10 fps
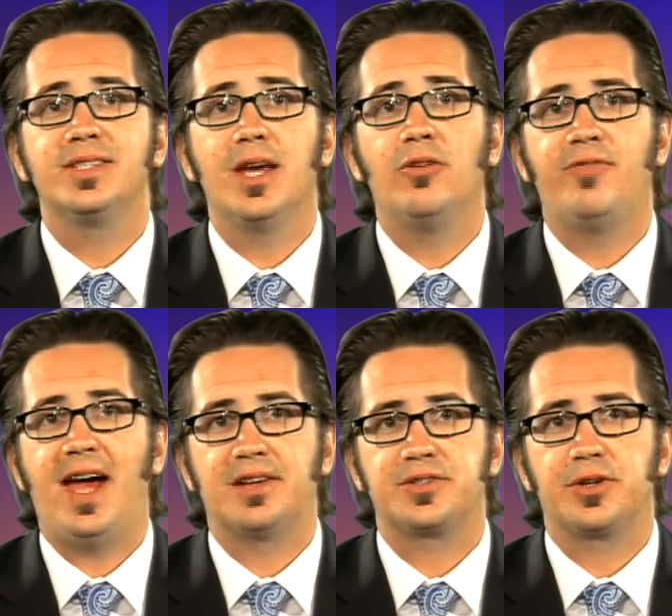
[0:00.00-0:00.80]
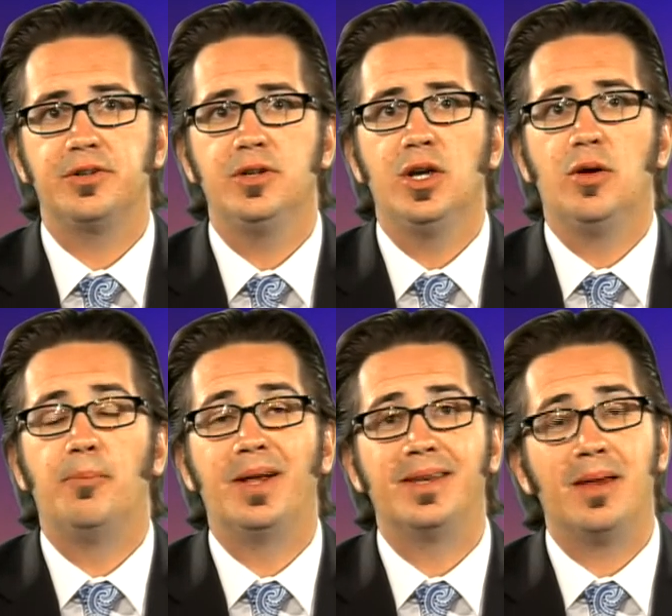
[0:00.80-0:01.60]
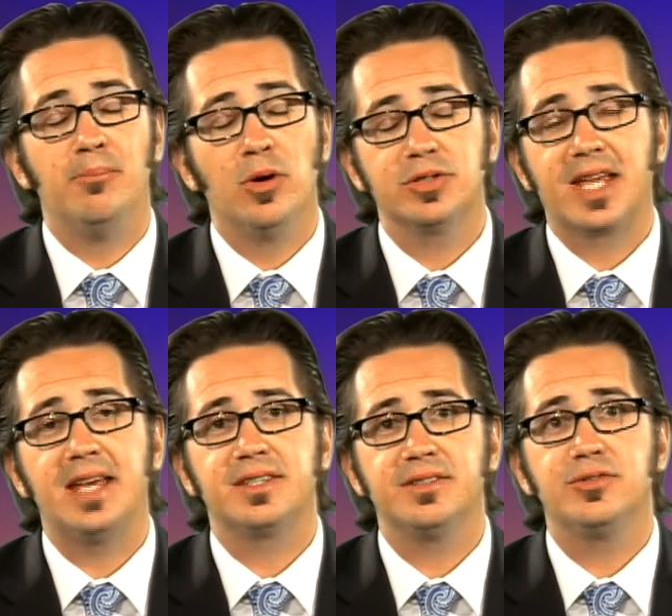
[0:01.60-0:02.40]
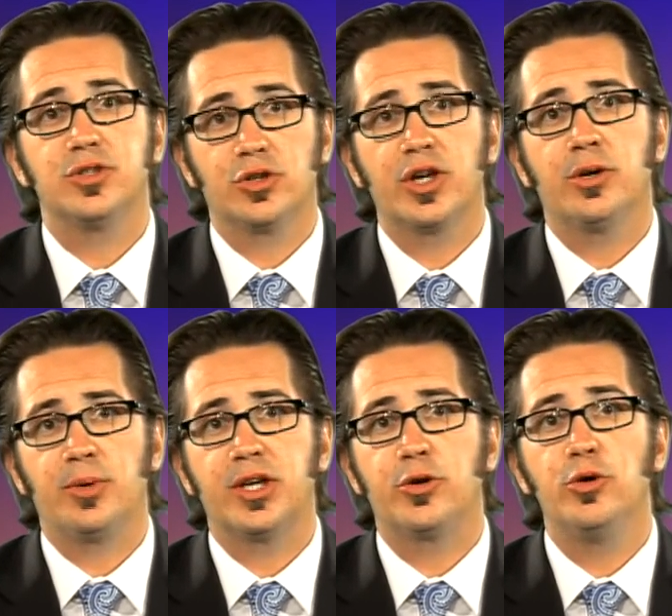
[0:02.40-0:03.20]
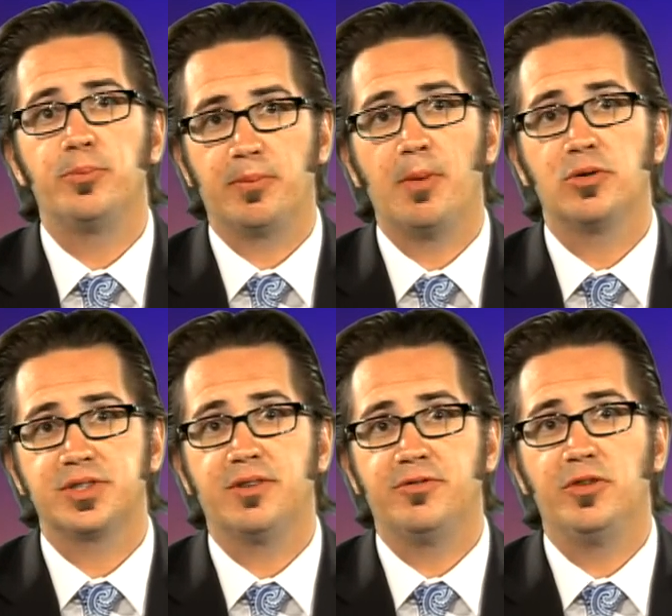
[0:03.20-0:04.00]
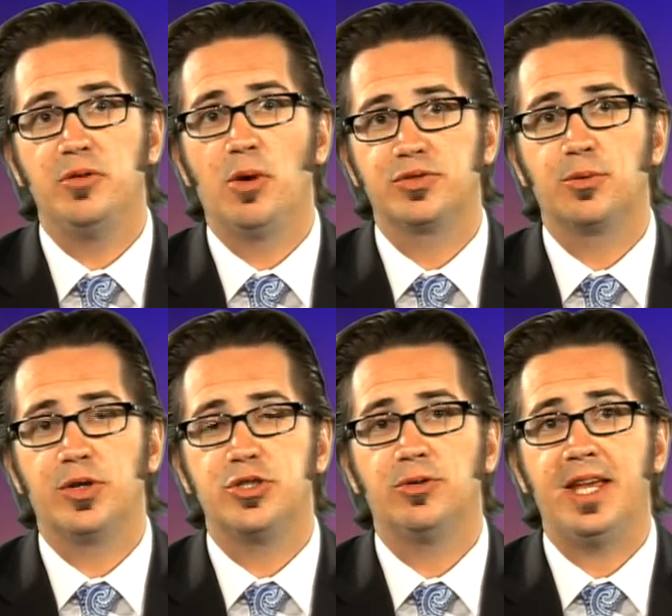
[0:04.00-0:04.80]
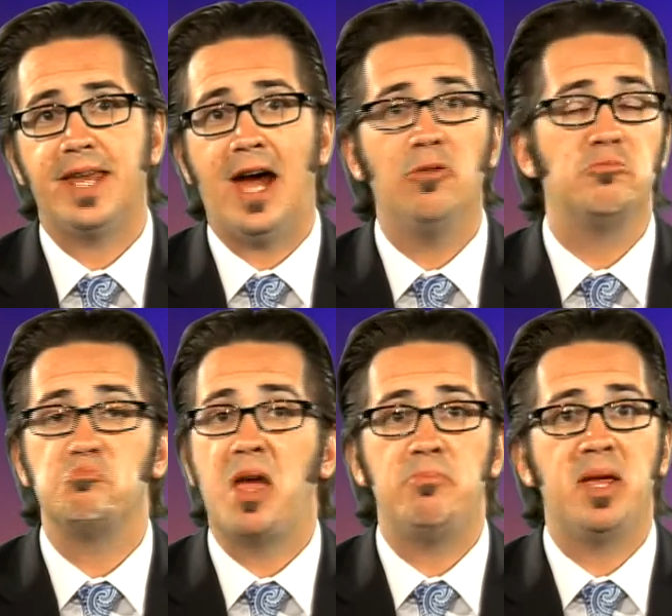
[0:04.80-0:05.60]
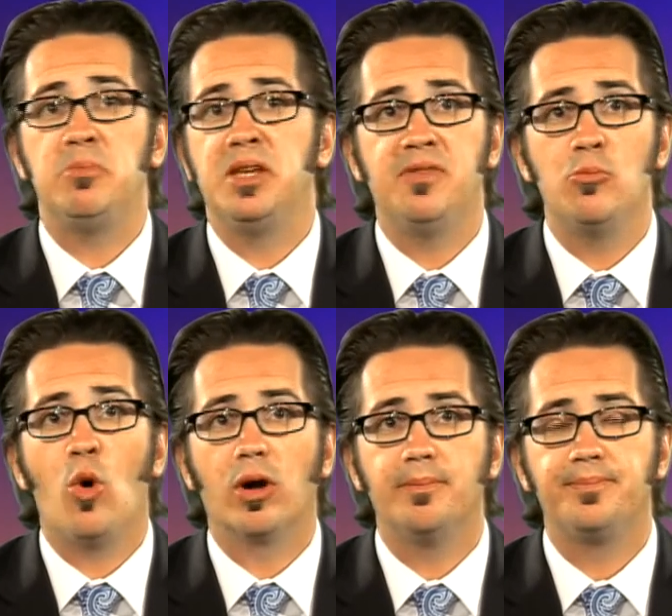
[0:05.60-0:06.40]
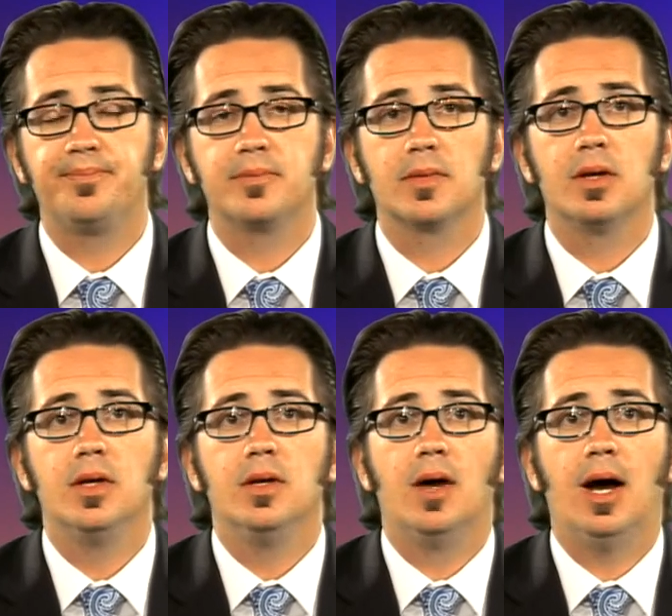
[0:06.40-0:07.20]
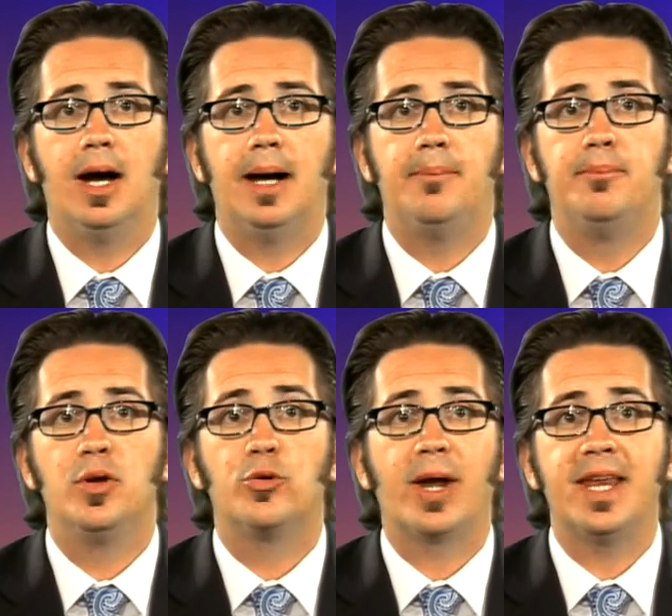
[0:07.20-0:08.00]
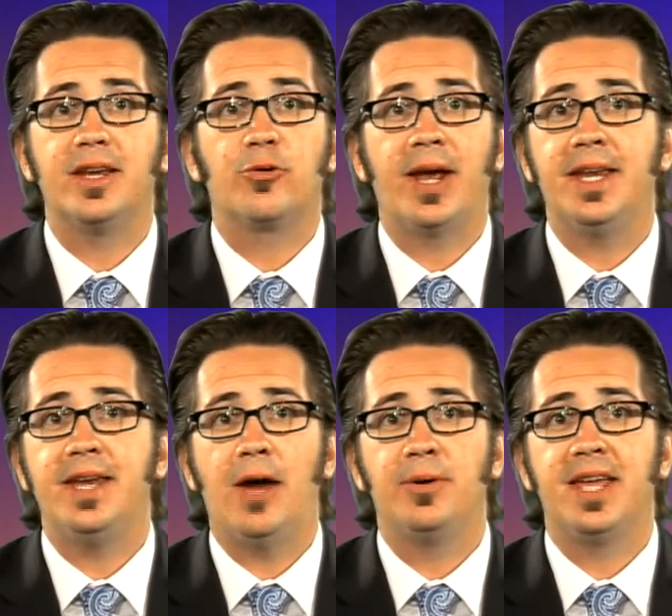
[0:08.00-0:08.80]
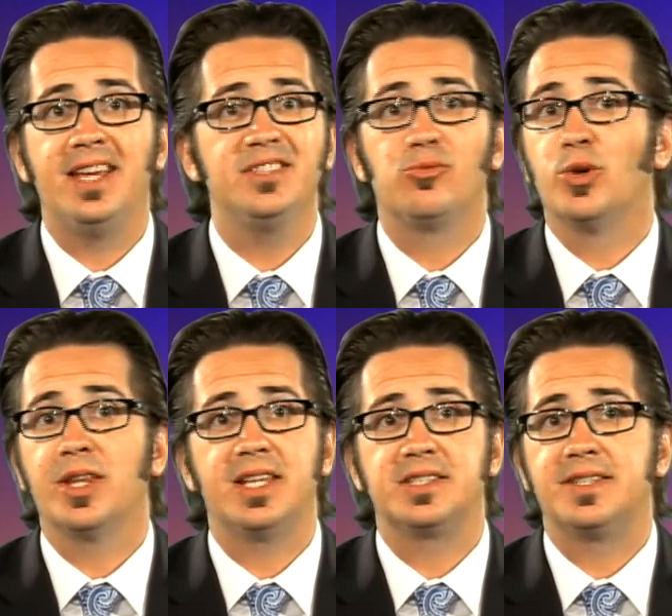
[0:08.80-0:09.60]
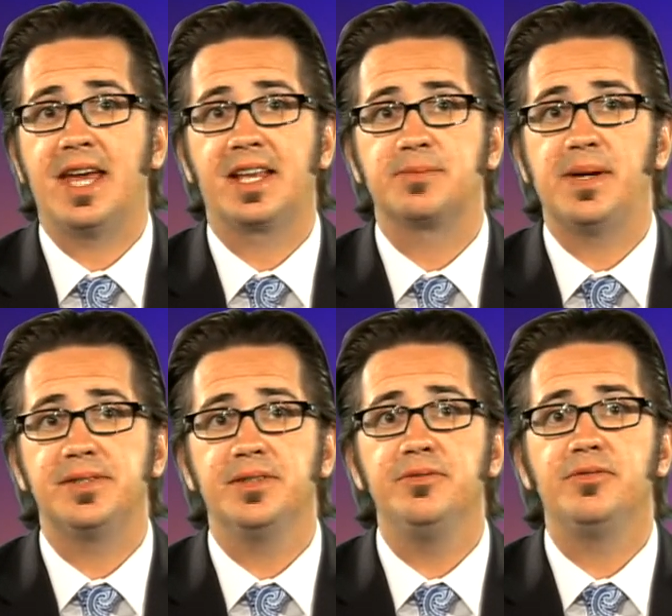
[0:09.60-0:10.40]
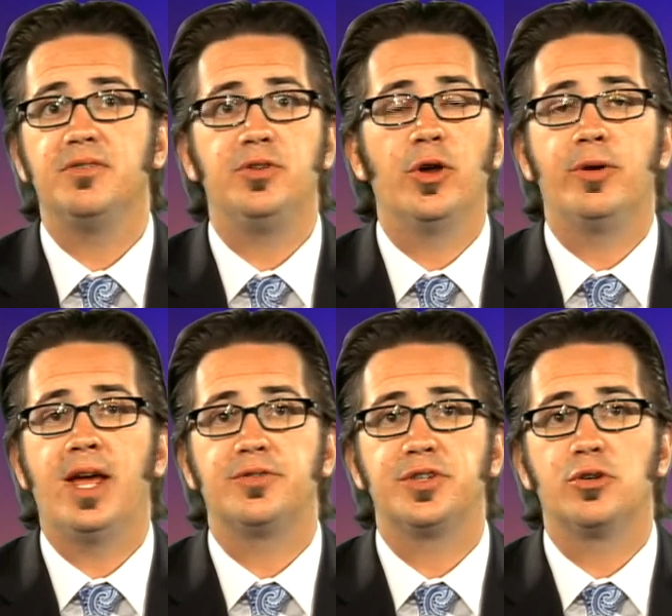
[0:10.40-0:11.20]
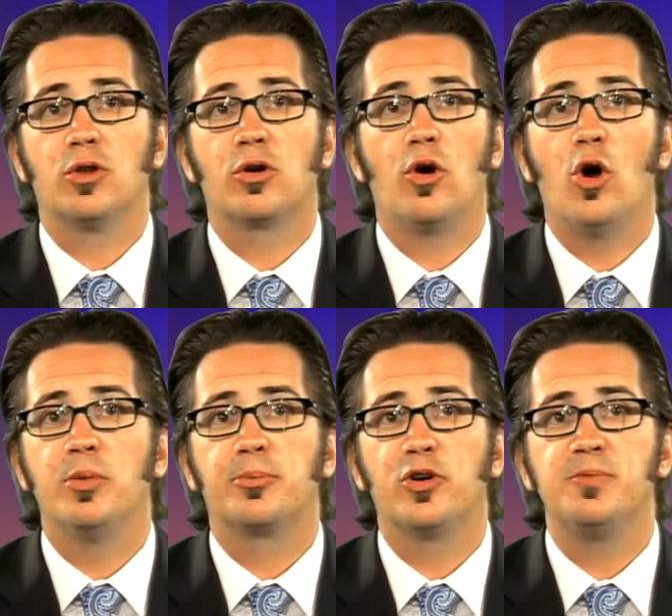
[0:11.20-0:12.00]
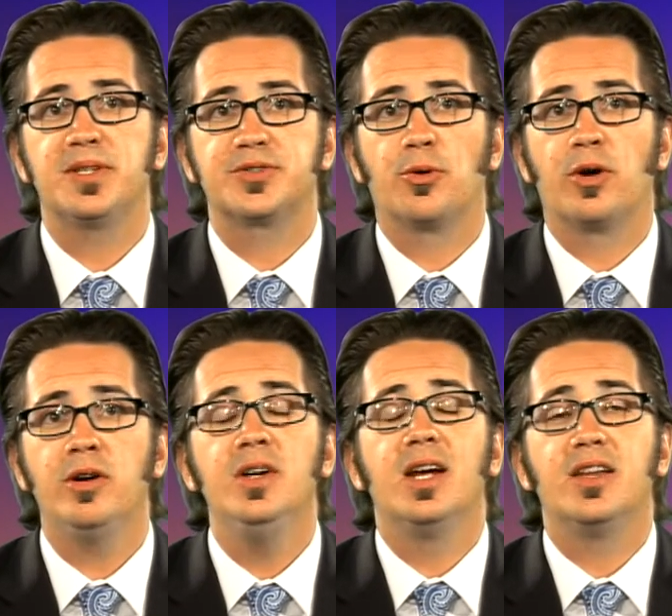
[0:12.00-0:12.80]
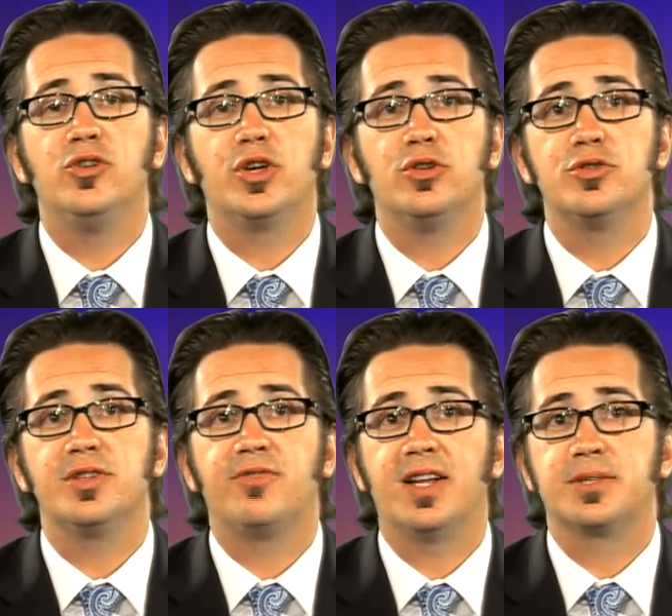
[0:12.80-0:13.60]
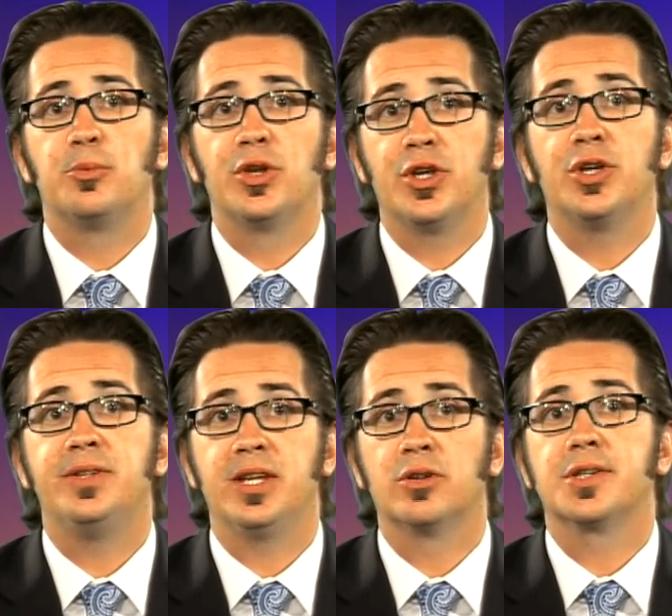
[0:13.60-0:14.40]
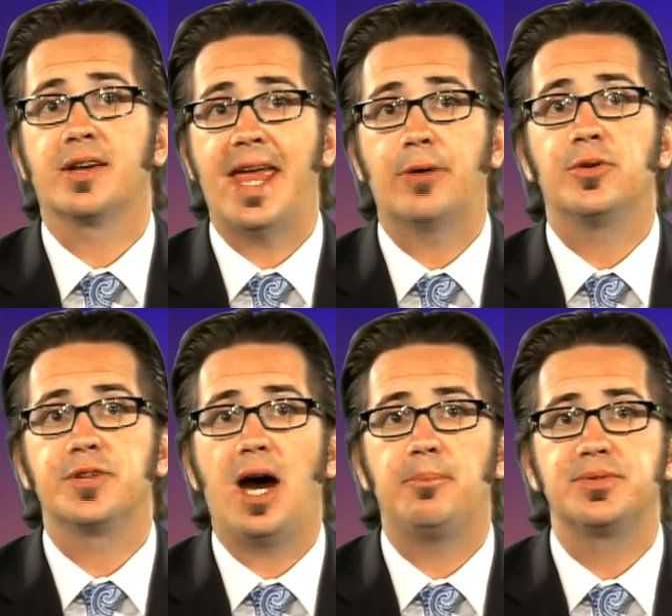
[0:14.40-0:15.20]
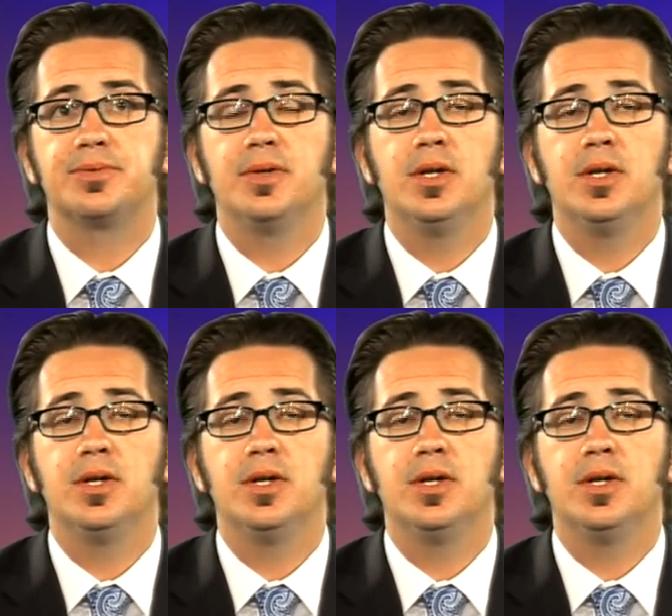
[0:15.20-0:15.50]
sell faster, but in most cases you're going to recoup most of what you laid out and maybe even more. Granite nowadays really isn't that expensive. If you go down to your local home improvement store, you can usually find some really good deals on countertops.